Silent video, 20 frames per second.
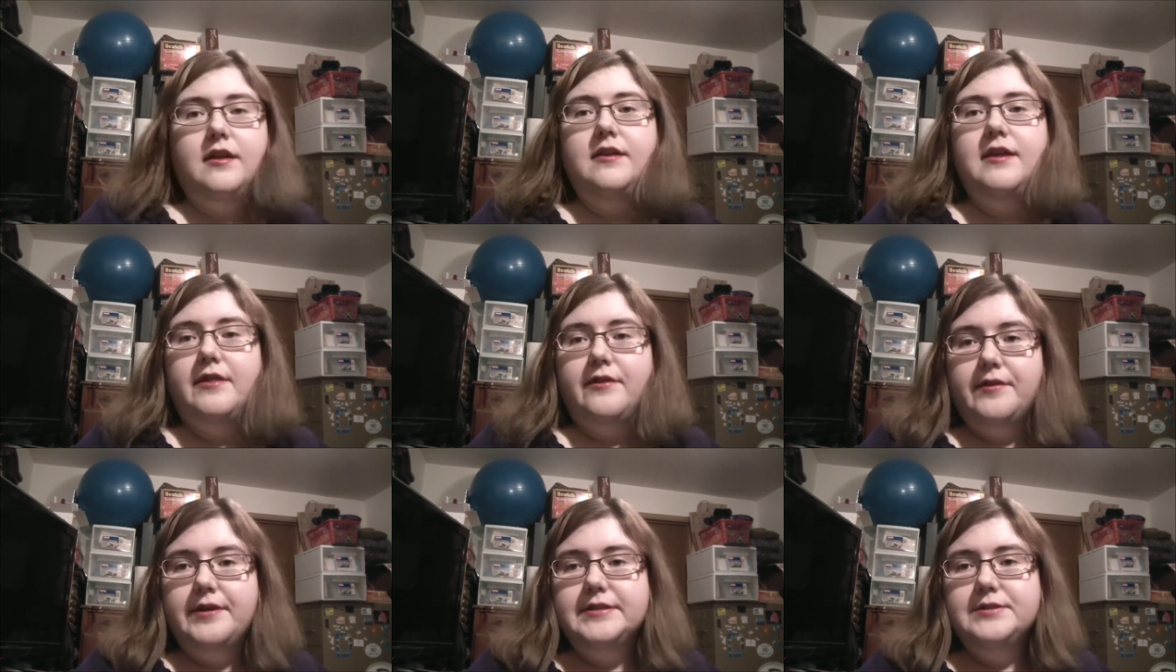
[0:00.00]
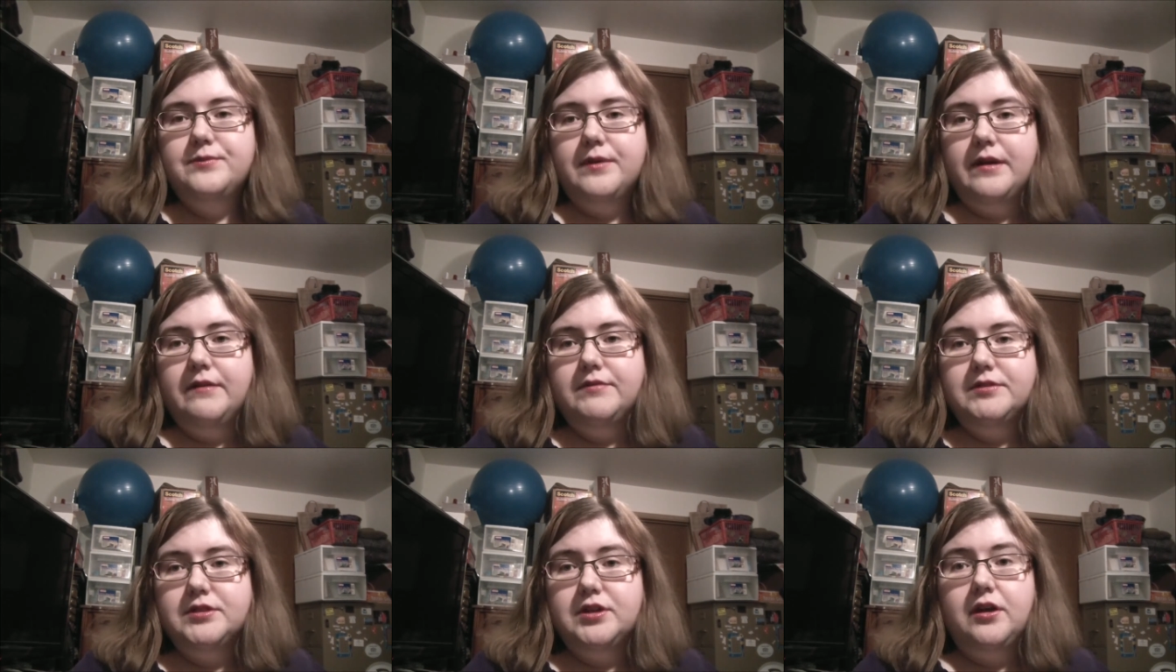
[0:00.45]
another reason
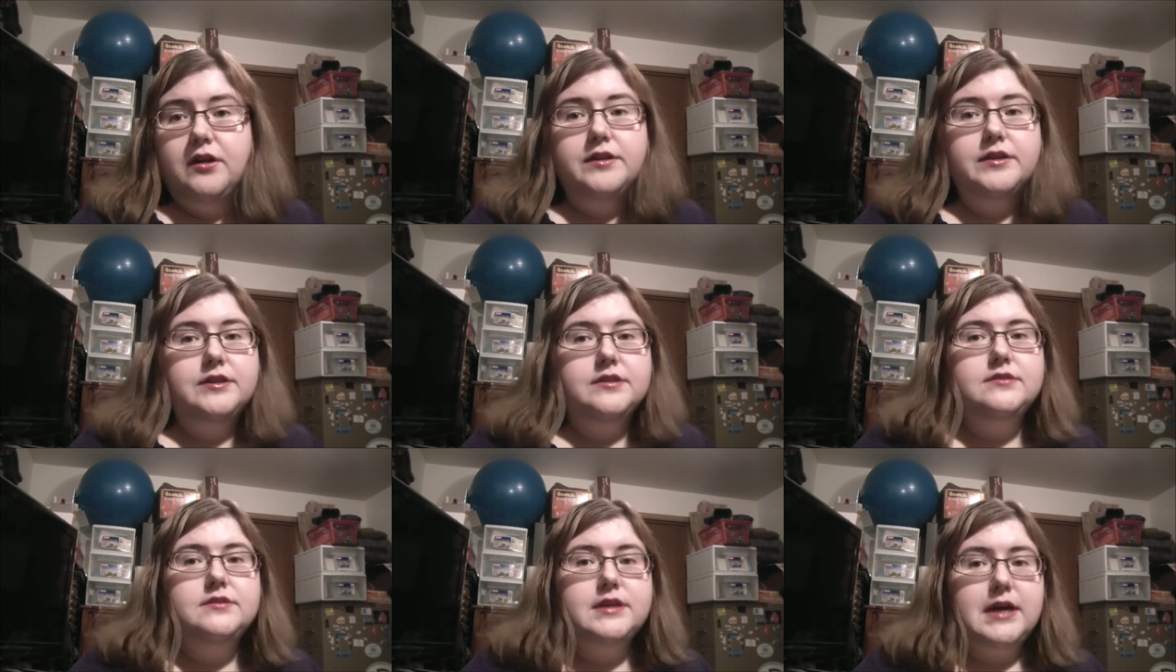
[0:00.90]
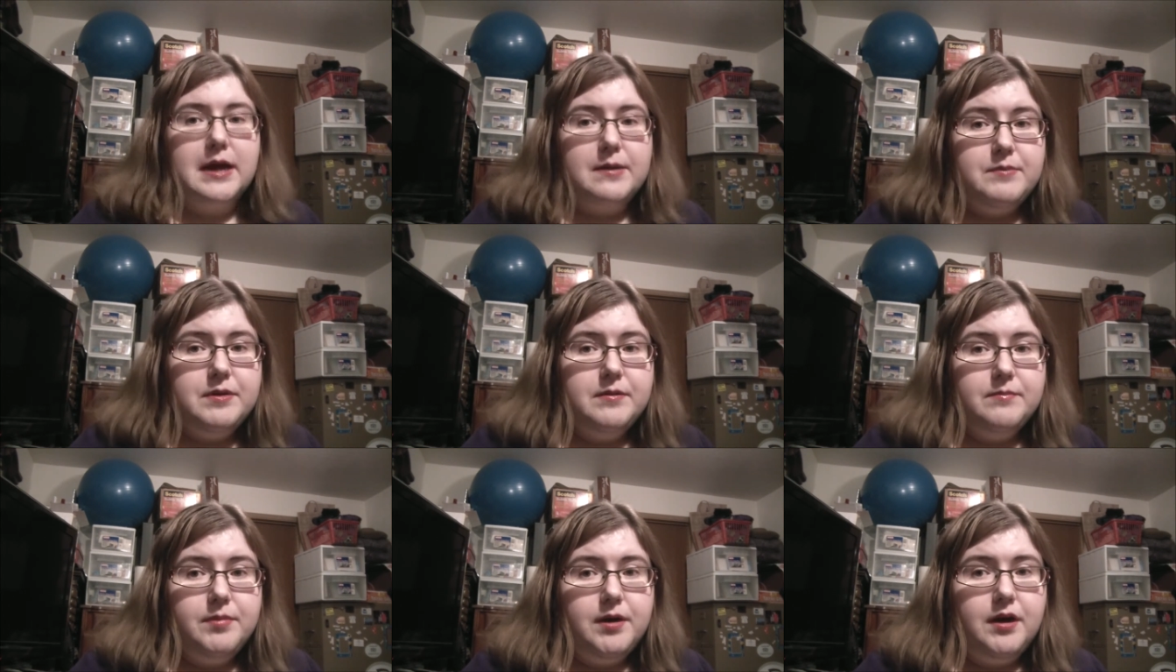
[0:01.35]
why it was called a
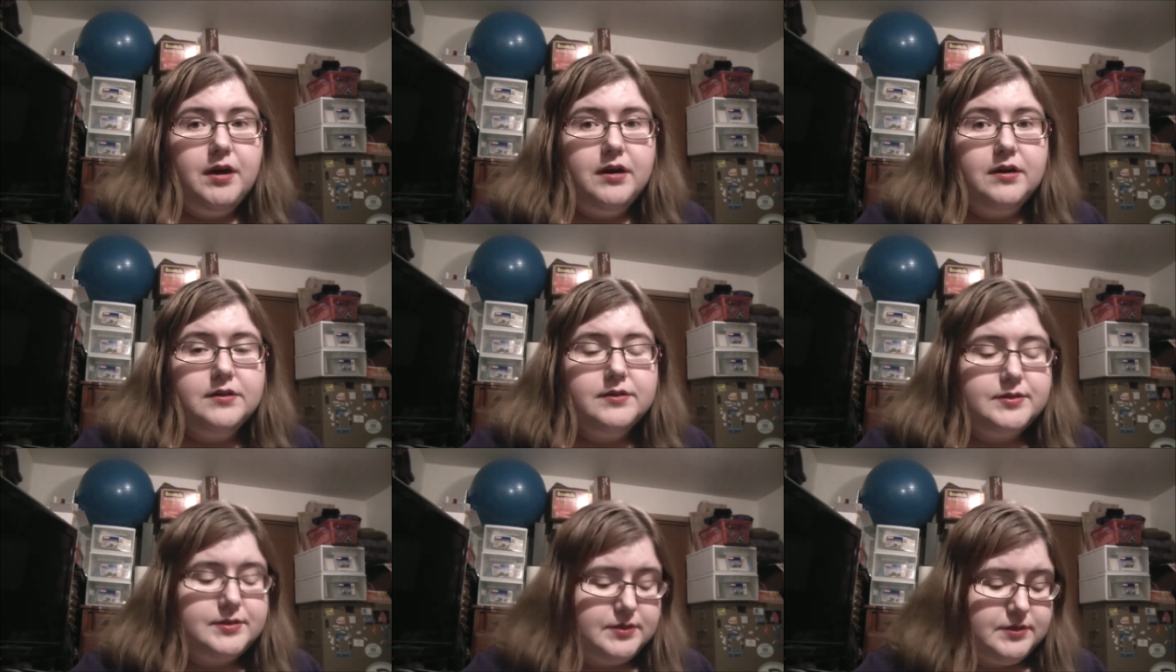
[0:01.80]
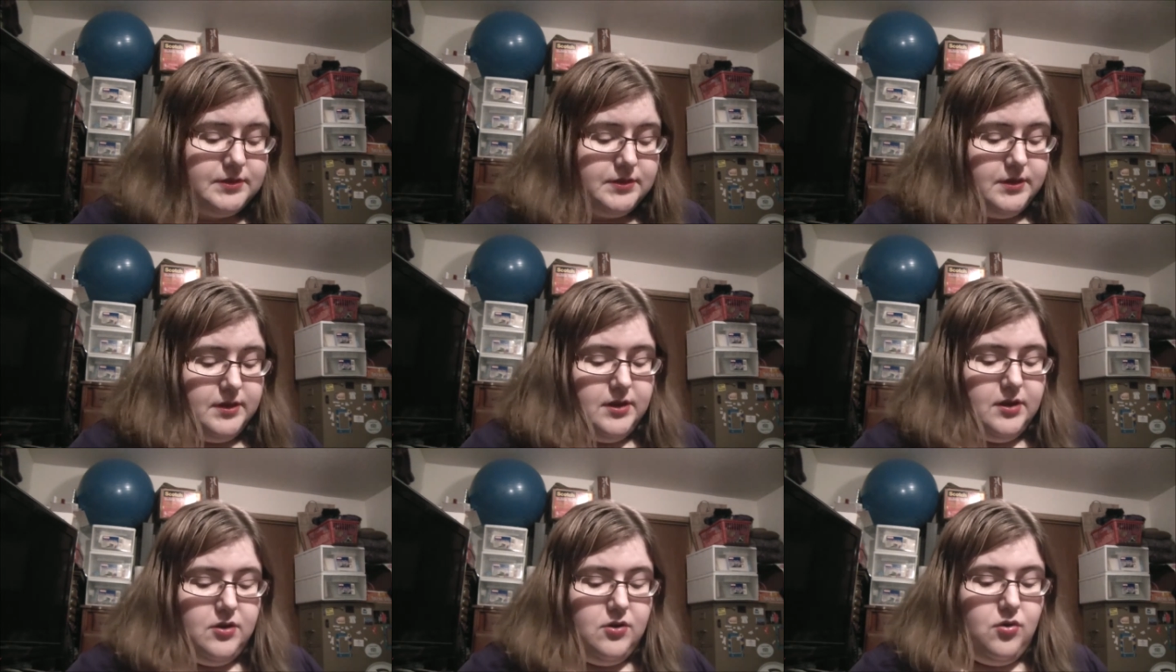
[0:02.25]
diamond box